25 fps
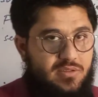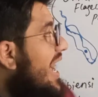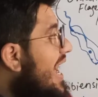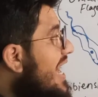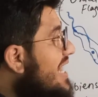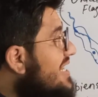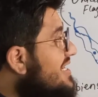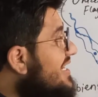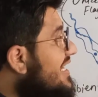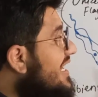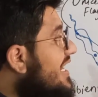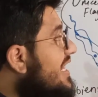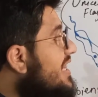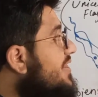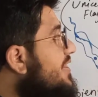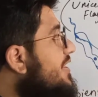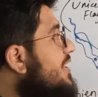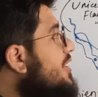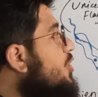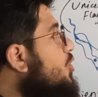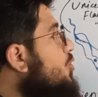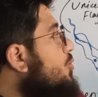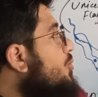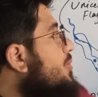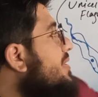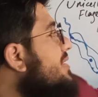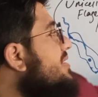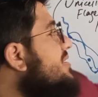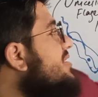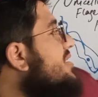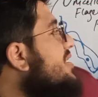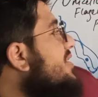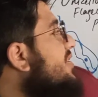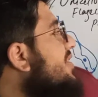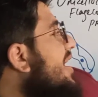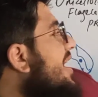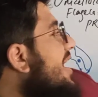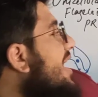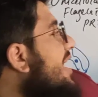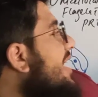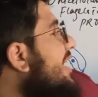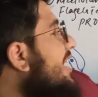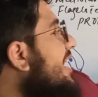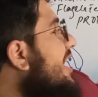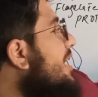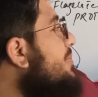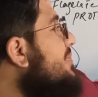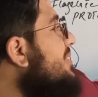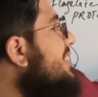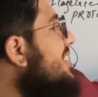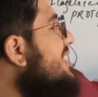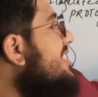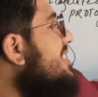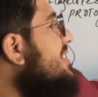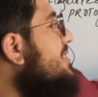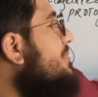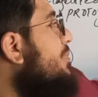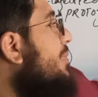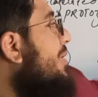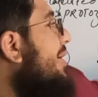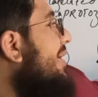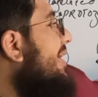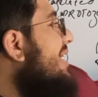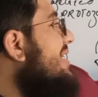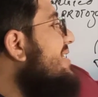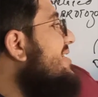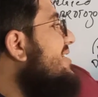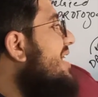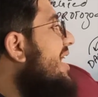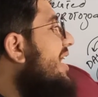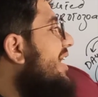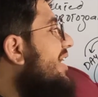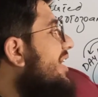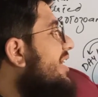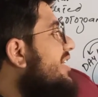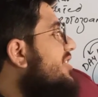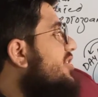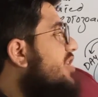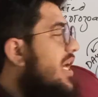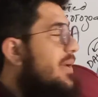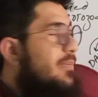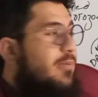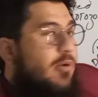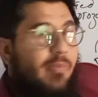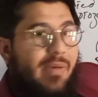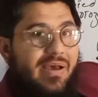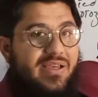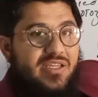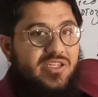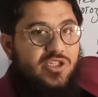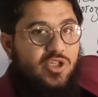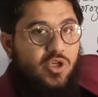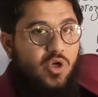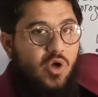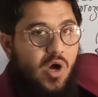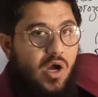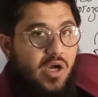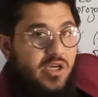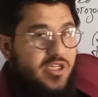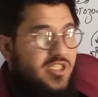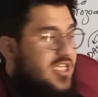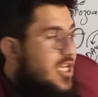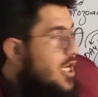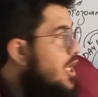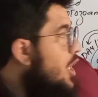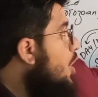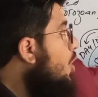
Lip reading: And in the humans, they are named as metacyclic trypomastigots,